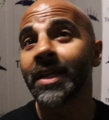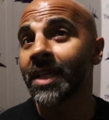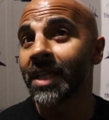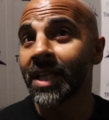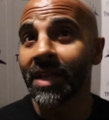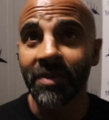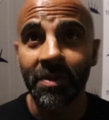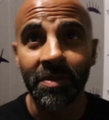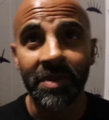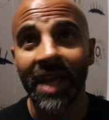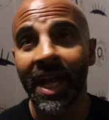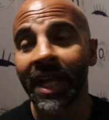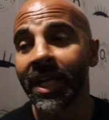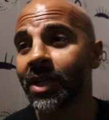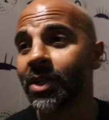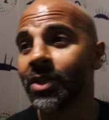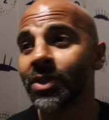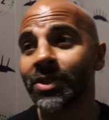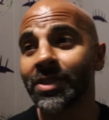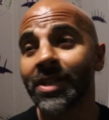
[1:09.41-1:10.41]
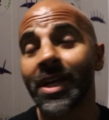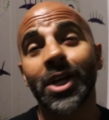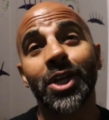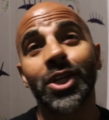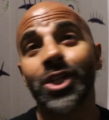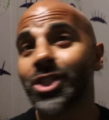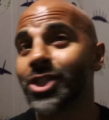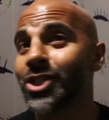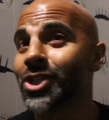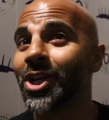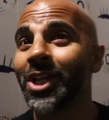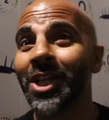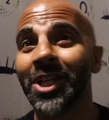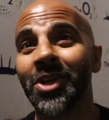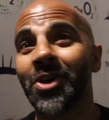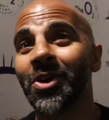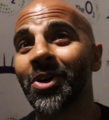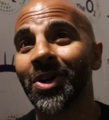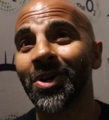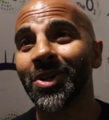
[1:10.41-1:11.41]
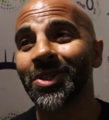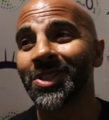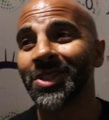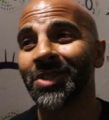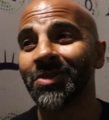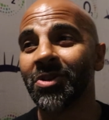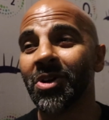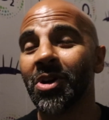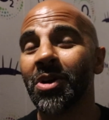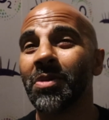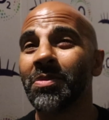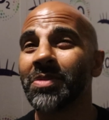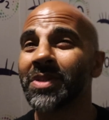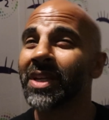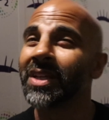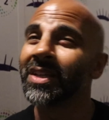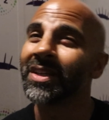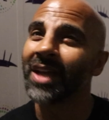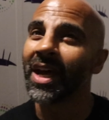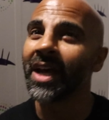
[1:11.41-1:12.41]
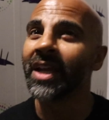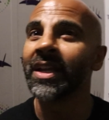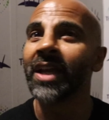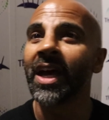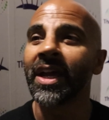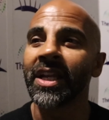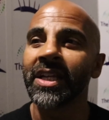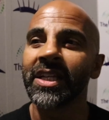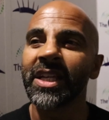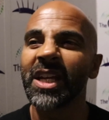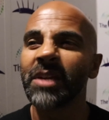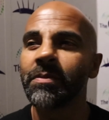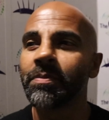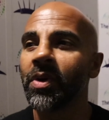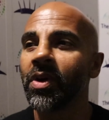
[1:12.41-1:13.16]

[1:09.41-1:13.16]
give him the angles, certainly don't go to the ropes, and, and, and he did.